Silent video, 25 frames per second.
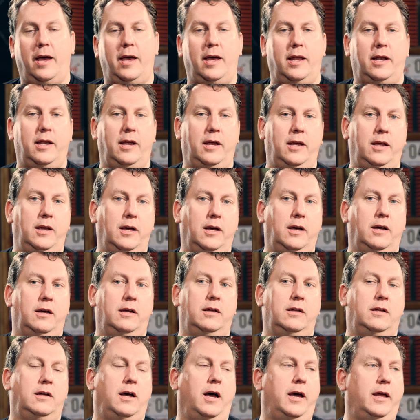I had a
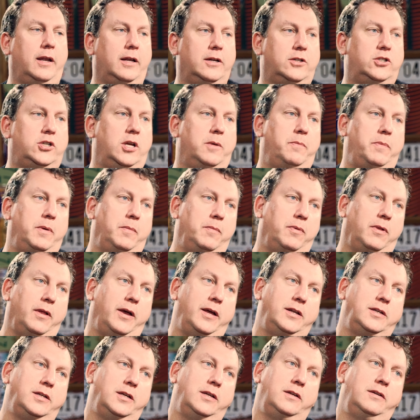uh, I had a chip
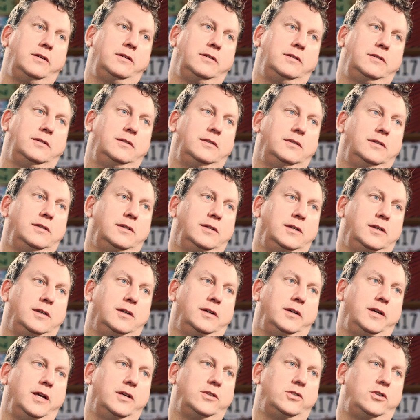implanted
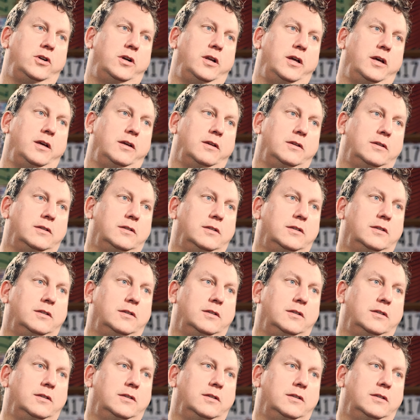yesterday